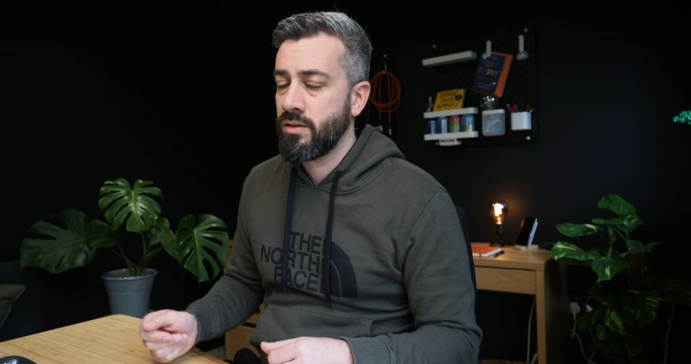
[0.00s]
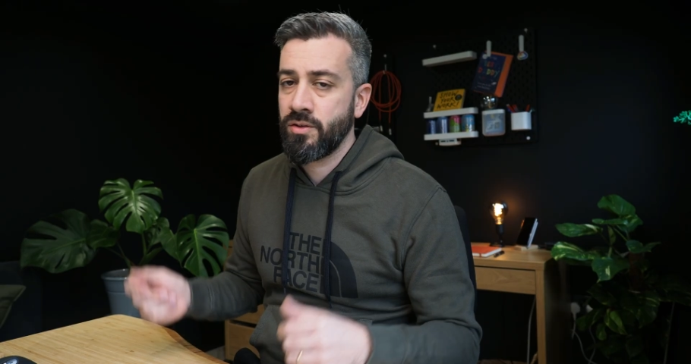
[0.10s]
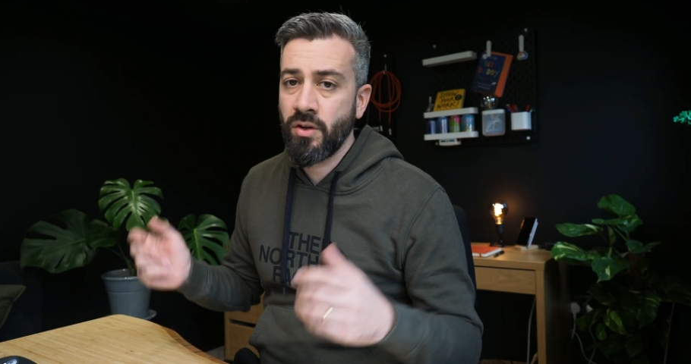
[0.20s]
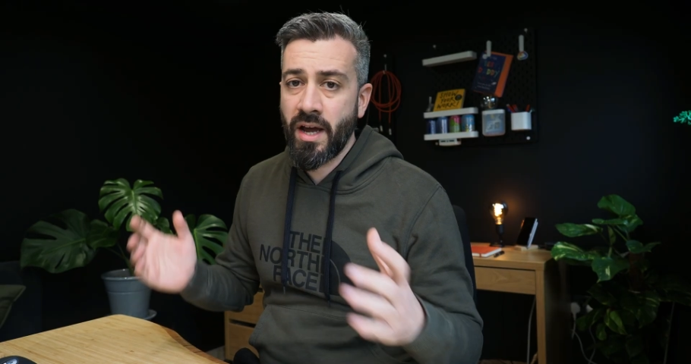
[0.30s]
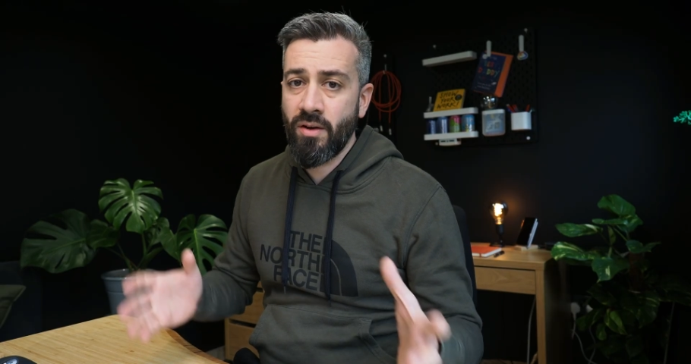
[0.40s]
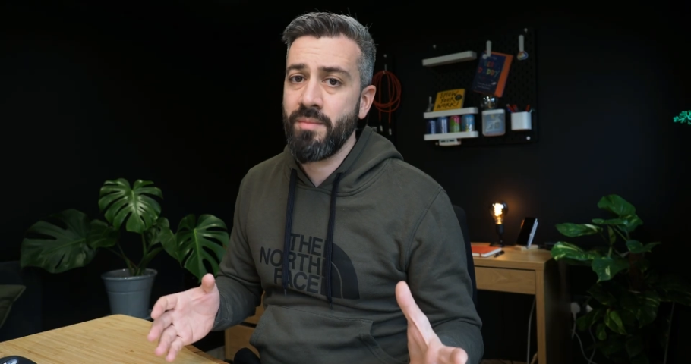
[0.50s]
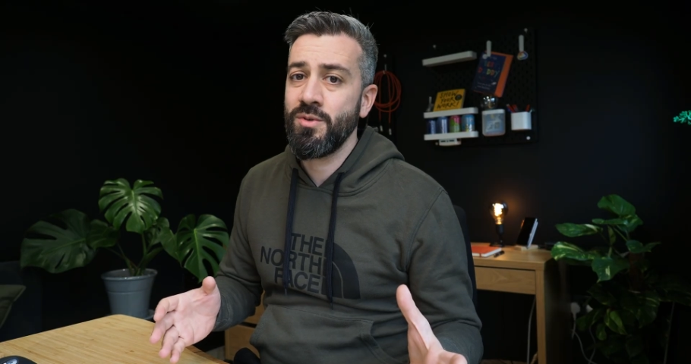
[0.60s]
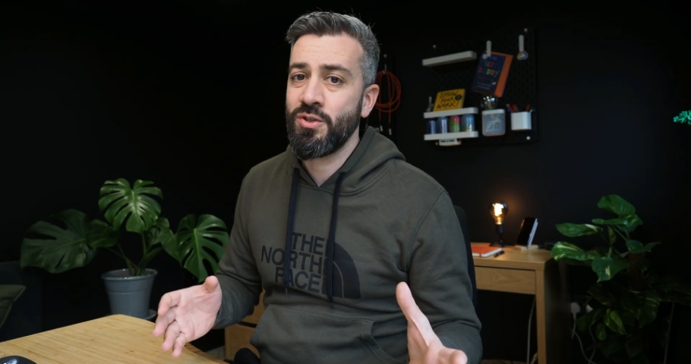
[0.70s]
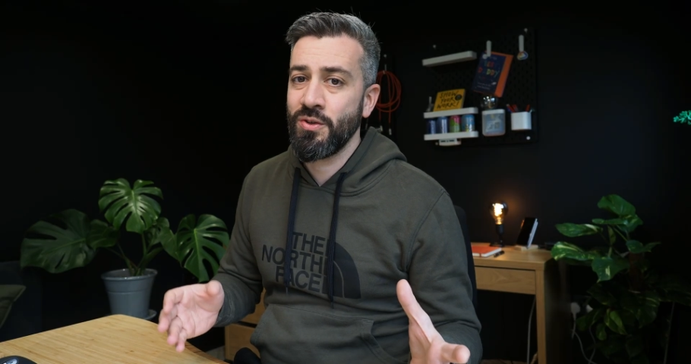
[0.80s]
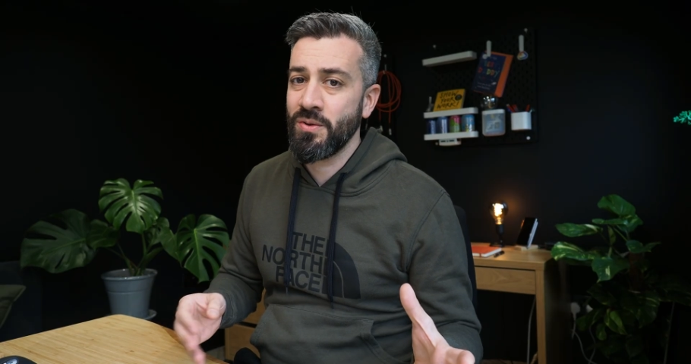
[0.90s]
So now let me
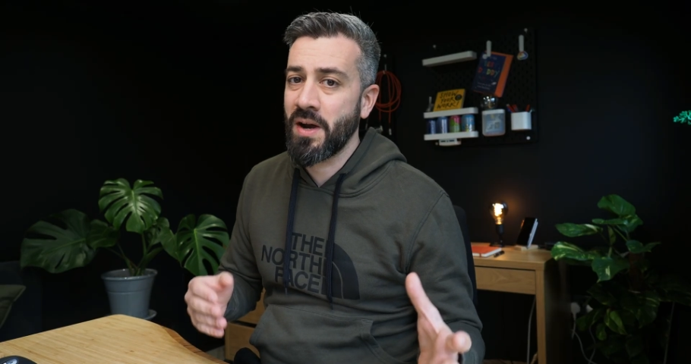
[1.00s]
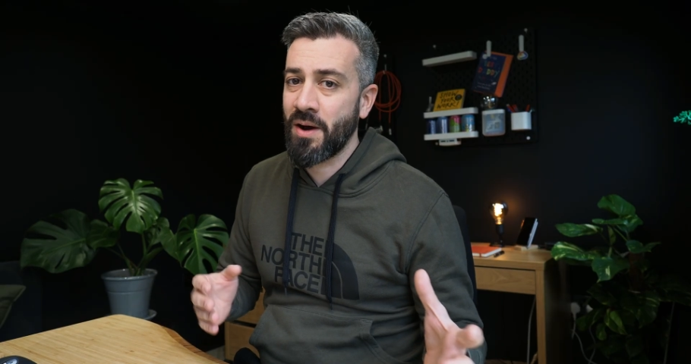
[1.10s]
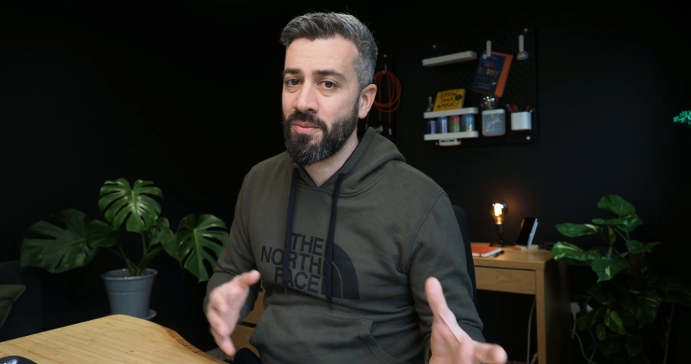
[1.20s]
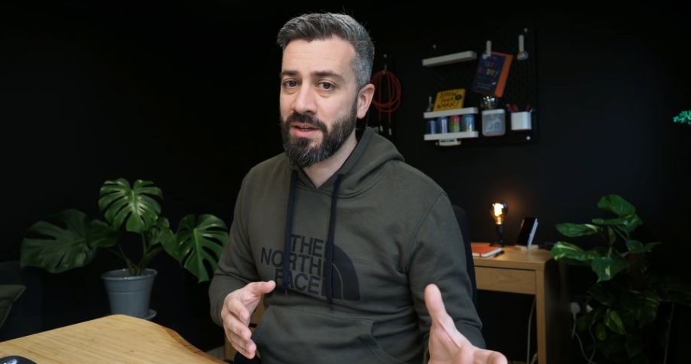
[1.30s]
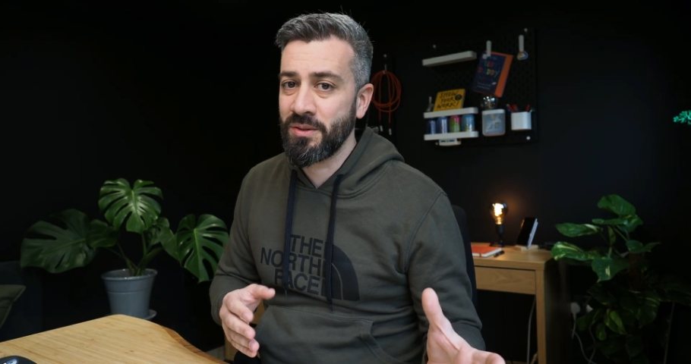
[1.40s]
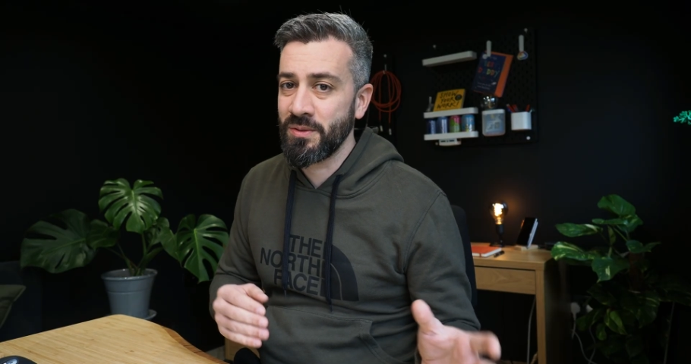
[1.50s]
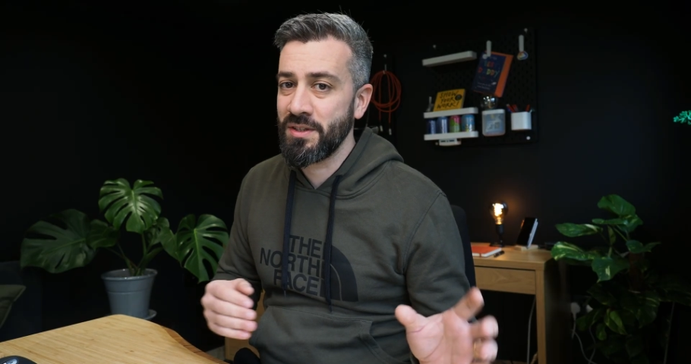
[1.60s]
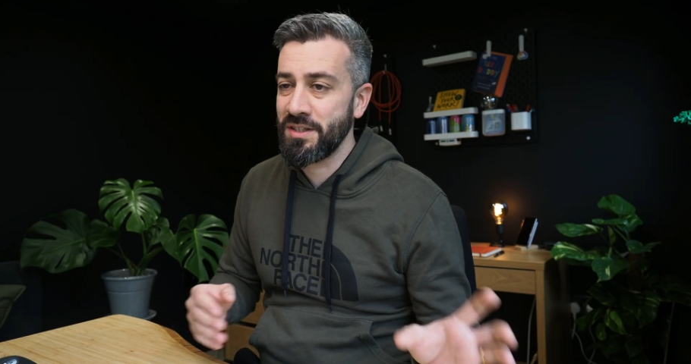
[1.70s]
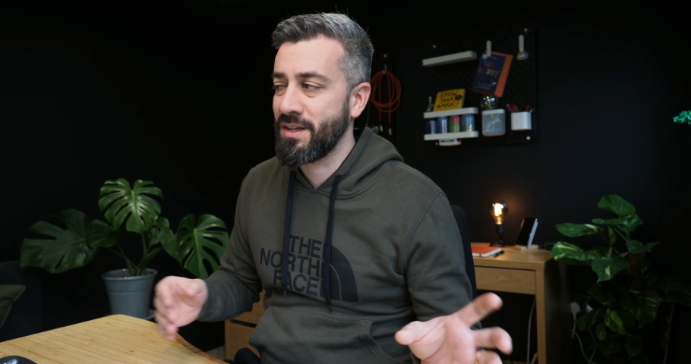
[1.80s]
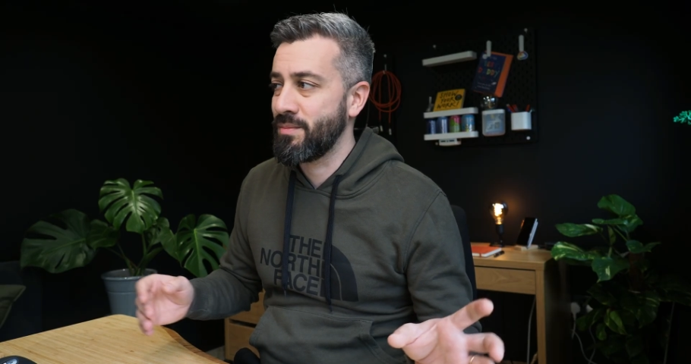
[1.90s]
show you how we can do
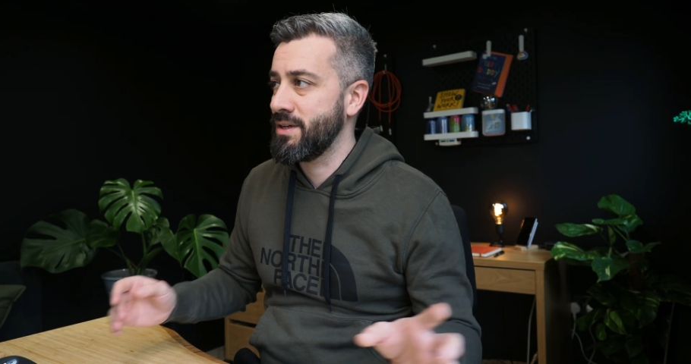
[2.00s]
this step by